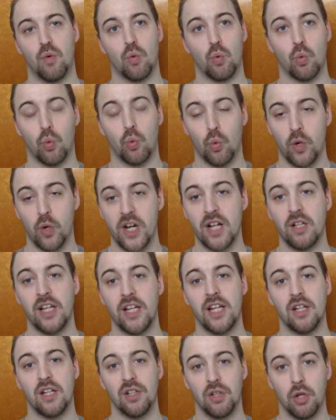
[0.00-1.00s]

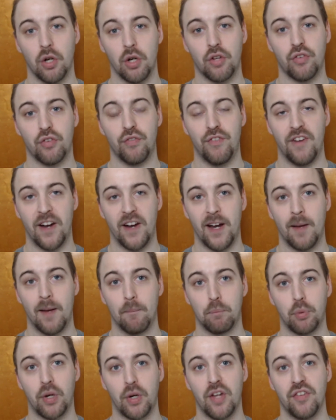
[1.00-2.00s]
really looked very
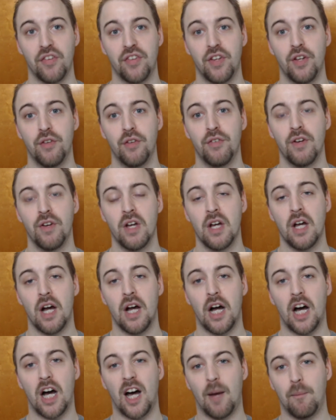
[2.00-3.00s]
impressive,
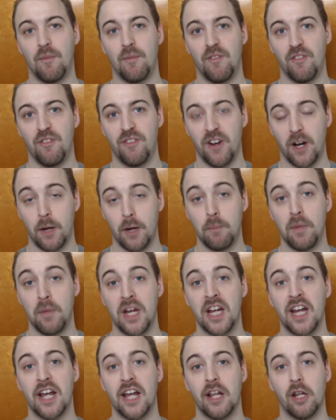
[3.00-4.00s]
very
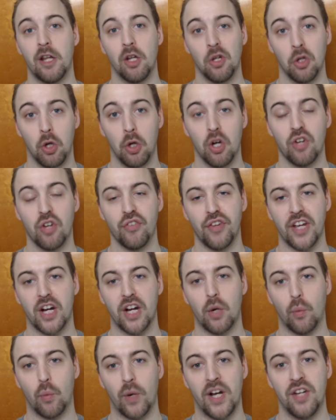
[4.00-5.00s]
mean. It looks like
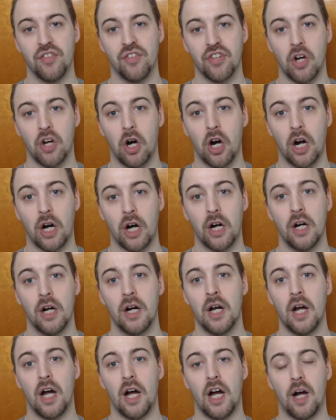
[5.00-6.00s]
a race car
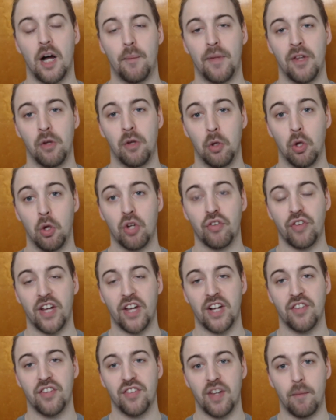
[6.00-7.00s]
and looks
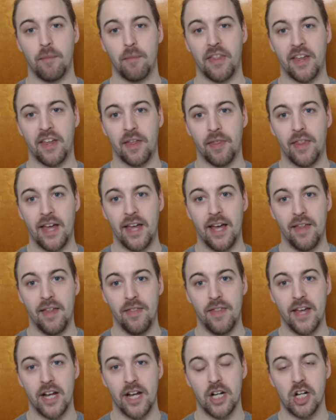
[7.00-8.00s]
like something that
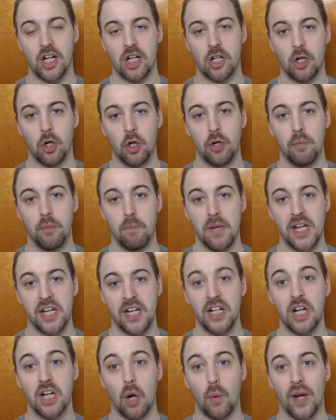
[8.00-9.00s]
should be
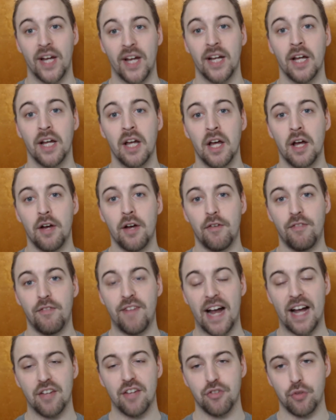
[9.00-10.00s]
going
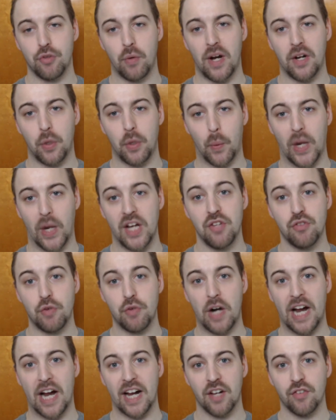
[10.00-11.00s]
fast around a
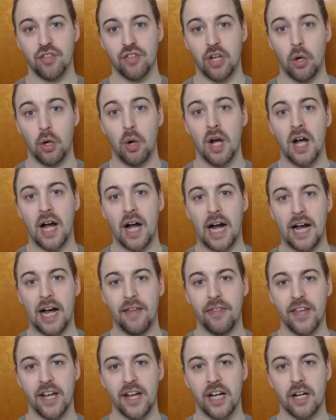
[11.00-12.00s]
racetrack. So I
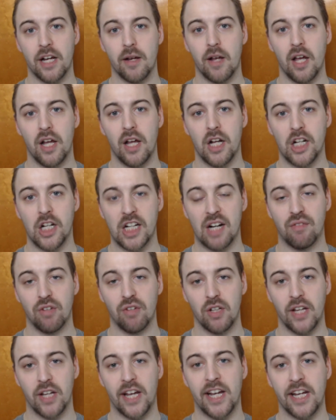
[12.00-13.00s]
think
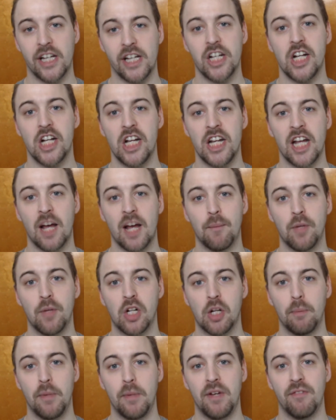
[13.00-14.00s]
Chevrolet and GM
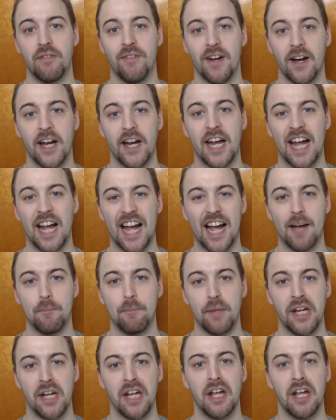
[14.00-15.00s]
should be very
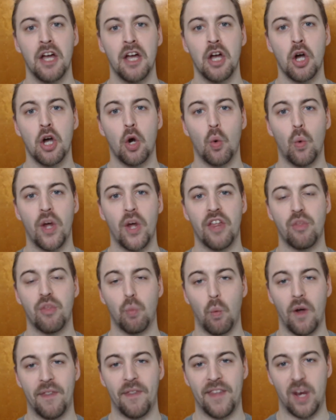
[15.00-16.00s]
happy with
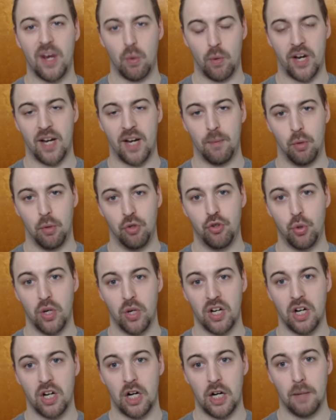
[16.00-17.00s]
what they were able to
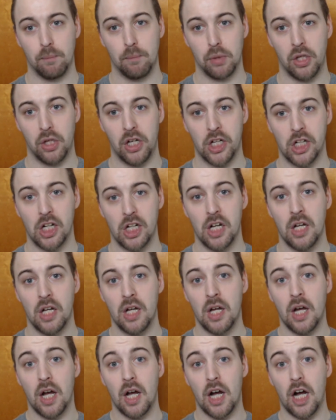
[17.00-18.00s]
accomplish.
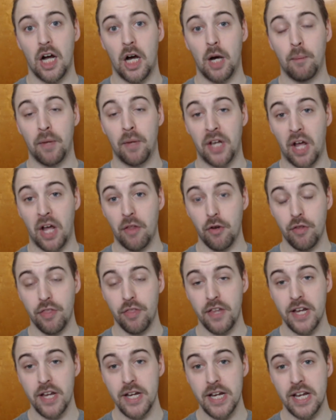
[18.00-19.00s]
Another
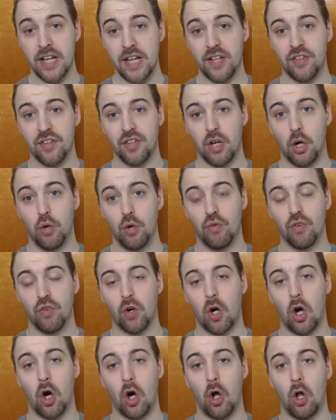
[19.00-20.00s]
thing is
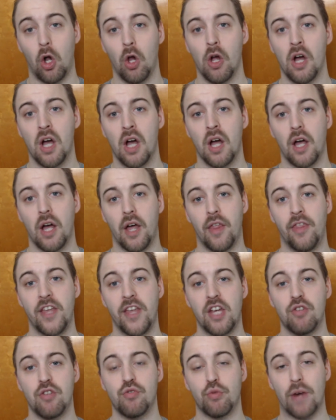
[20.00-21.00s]
overall,
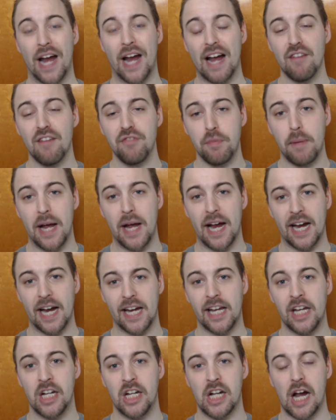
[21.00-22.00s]
the draft
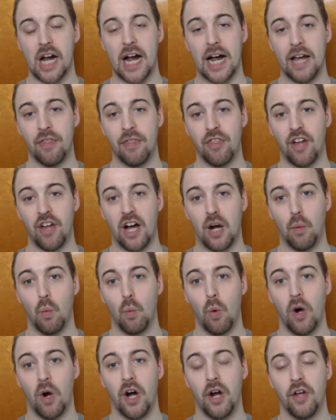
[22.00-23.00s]
package I thought
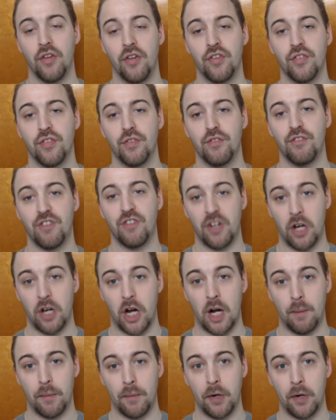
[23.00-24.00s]
was phenomenal.